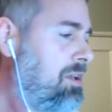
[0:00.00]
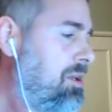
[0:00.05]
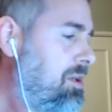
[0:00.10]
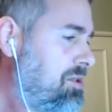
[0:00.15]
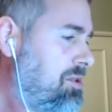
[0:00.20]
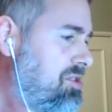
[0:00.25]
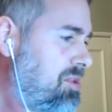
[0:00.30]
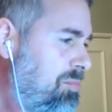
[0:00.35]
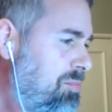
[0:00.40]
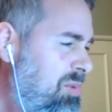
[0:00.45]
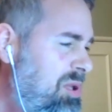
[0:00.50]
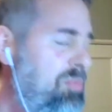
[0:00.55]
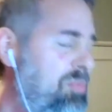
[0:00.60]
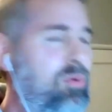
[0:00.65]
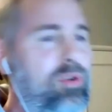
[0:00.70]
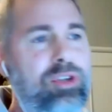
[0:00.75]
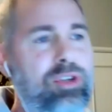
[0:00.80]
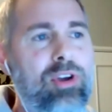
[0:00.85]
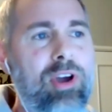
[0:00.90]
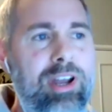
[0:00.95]
some people
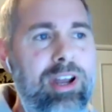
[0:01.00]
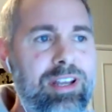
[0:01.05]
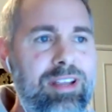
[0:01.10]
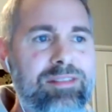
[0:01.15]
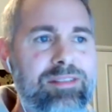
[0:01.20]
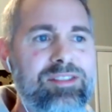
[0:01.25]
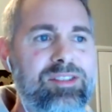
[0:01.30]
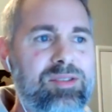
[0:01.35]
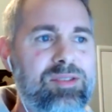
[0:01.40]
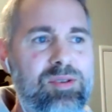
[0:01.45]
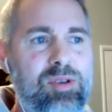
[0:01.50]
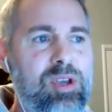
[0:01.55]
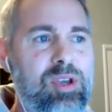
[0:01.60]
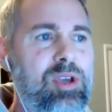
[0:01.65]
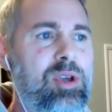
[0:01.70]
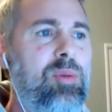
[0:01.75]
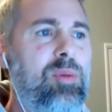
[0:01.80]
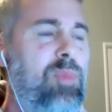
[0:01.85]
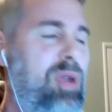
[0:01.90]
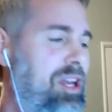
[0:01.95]
in your audience
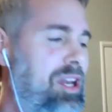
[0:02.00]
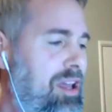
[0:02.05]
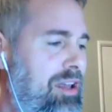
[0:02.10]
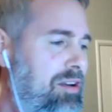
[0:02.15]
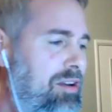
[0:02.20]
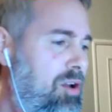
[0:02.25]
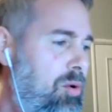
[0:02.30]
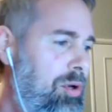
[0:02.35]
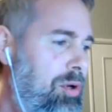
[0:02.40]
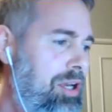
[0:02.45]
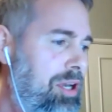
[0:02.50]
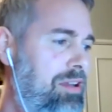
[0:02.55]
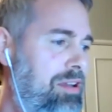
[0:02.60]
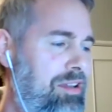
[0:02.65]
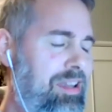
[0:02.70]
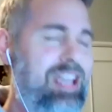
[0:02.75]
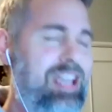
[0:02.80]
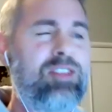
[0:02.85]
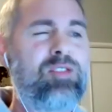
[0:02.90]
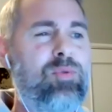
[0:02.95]
may not know what an
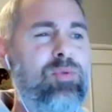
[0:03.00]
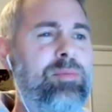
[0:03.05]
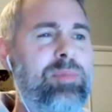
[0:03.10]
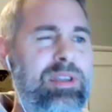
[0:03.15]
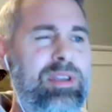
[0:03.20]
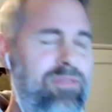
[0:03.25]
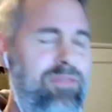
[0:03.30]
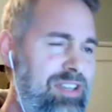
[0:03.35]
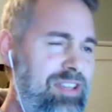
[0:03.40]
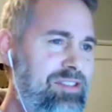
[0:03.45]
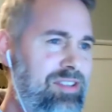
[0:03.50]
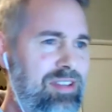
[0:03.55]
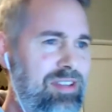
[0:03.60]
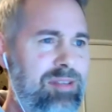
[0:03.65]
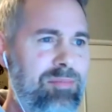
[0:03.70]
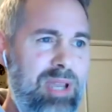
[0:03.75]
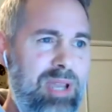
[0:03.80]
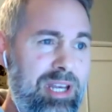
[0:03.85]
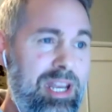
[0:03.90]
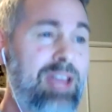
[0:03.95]
H-1B visa,
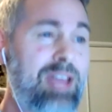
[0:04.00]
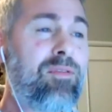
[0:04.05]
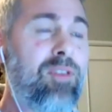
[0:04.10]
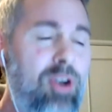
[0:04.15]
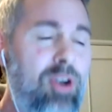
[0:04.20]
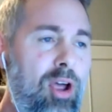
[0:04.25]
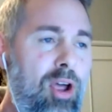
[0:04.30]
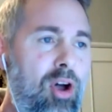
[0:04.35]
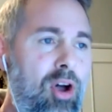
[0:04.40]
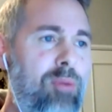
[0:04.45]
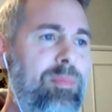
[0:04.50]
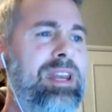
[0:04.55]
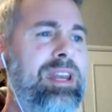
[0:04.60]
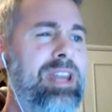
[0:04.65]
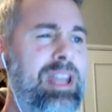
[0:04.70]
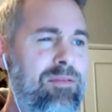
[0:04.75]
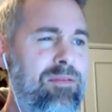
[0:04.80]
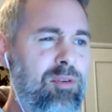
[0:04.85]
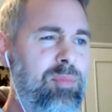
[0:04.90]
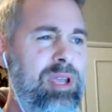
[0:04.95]
may never know, may
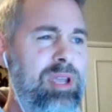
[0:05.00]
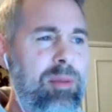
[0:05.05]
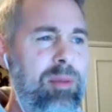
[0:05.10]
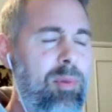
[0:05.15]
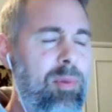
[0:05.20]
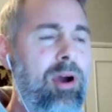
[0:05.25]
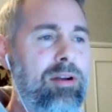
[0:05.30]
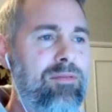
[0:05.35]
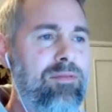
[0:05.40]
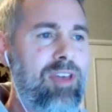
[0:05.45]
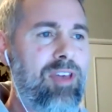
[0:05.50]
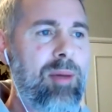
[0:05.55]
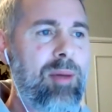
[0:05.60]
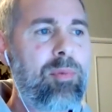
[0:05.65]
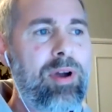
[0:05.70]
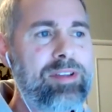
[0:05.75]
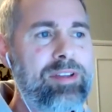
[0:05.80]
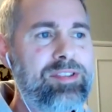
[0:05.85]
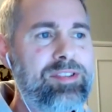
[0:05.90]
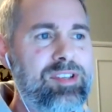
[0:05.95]
never be a part of that
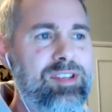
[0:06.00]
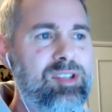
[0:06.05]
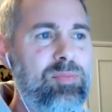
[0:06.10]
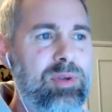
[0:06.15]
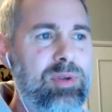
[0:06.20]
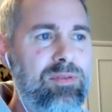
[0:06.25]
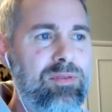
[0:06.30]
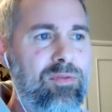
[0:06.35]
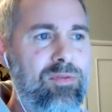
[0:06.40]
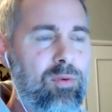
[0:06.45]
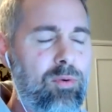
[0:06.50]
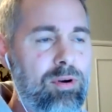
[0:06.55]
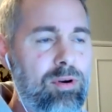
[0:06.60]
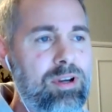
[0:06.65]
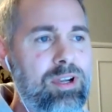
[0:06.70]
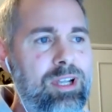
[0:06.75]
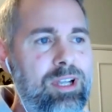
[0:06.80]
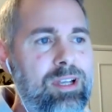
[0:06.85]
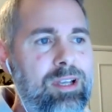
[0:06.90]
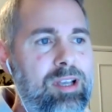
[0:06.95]
process. But for
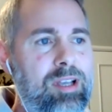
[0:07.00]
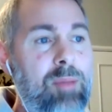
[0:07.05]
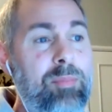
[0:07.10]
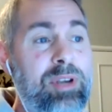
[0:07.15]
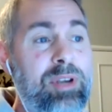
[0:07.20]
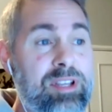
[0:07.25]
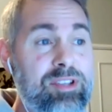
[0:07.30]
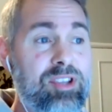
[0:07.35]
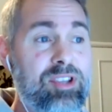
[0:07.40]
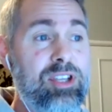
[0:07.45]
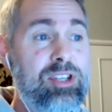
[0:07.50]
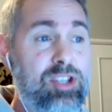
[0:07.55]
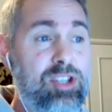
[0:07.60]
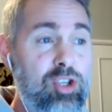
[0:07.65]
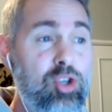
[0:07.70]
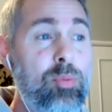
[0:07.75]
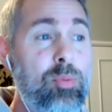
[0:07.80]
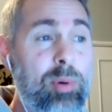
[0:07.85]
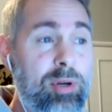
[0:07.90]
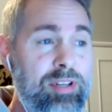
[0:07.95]
companies that
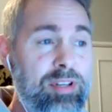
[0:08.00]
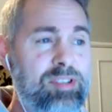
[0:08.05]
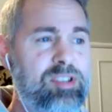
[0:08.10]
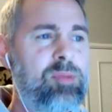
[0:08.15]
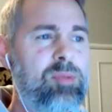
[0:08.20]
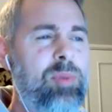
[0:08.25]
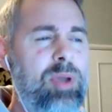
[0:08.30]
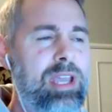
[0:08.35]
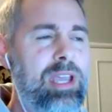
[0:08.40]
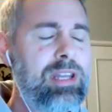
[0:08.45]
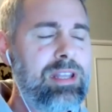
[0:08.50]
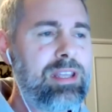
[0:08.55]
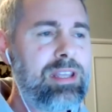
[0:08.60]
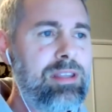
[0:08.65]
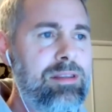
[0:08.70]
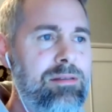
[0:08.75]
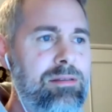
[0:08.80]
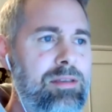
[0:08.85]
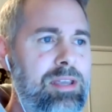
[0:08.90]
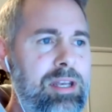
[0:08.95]
do participate
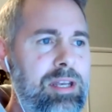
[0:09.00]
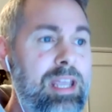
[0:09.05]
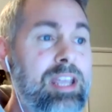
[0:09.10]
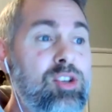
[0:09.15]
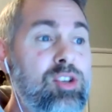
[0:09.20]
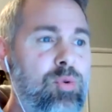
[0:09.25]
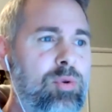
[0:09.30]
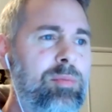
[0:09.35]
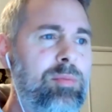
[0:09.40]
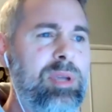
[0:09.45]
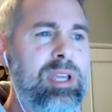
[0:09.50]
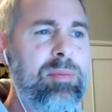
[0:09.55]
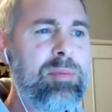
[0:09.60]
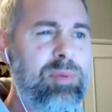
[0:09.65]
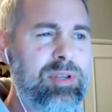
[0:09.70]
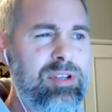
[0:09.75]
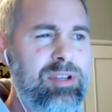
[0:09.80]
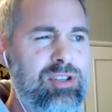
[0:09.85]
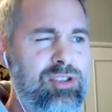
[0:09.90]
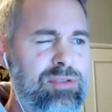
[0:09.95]
in, in H-1B
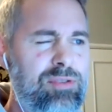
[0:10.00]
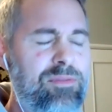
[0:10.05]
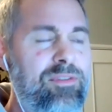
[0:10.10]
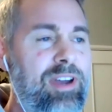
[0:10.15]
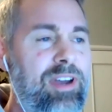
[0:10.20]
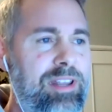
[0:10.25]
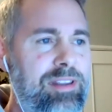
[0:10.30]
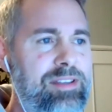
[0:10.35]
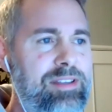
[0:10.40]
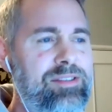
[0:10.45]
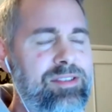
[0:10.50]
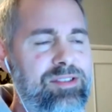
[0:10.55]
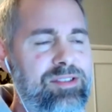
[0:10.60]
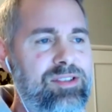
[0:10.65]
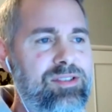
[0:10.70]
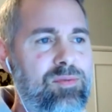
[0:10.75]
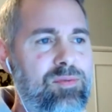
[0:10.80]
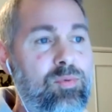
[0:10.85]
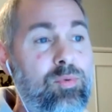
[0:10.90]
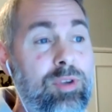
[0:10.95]
petition filings, this is
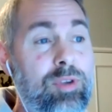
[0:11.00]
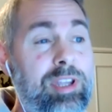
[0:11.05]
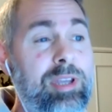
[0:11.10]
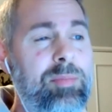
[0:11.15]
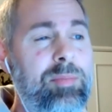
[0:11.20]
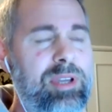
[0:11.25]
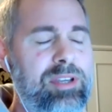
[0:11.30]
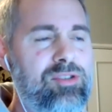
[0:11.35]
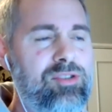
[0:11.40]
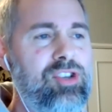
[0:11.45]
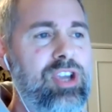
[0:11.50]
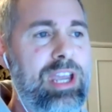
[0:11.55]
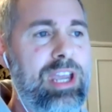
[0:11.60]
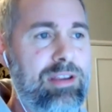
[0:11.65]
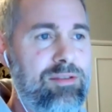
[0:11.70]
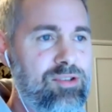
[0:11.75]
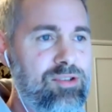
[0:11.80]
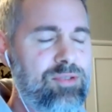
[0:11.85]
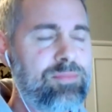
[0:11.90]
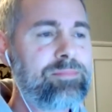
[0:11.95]
a really big
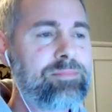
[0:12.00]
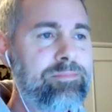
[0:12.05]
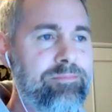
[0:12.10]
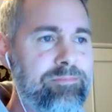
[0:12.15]
change.